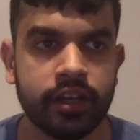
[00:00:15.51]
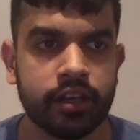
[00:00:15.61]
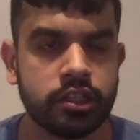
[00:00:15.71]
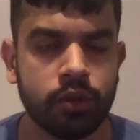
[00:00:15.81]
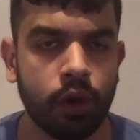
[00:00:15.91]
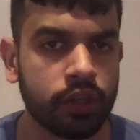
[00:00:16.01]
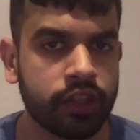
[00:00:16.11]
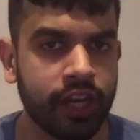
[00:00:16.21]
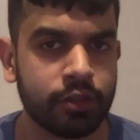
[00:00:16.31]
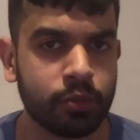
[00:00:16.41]
a stock
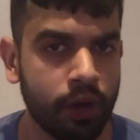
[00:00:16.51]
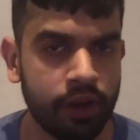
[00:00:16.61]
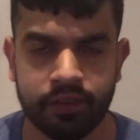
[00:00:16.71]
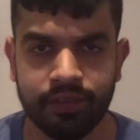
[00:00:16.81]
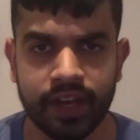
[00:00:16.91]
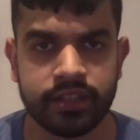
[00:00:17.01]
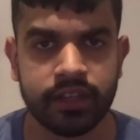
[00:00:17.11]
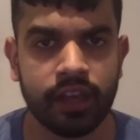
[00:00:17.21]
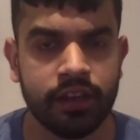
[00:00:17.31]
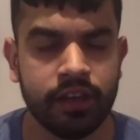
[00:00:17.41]
that's worth
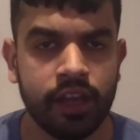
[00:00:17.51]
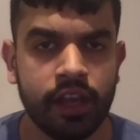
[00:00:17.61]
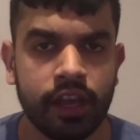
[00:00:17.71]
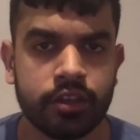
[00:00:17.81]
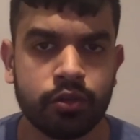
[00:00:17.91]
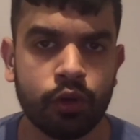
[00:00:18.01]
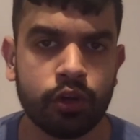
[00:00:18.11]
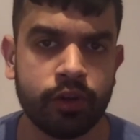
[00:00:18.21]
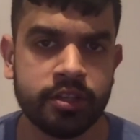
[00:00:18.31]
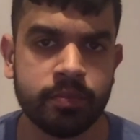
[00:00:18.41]
investing in. It's called
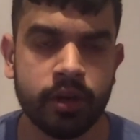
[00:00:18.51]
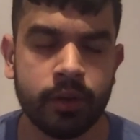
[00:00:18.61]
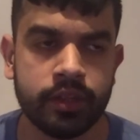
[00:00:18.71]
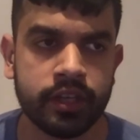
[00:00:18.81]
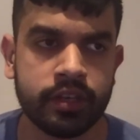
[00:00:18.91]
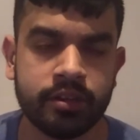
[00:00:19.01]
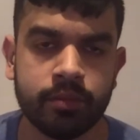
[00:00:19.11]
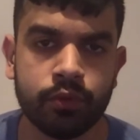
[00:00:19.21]
CRISPR, the ticker symbol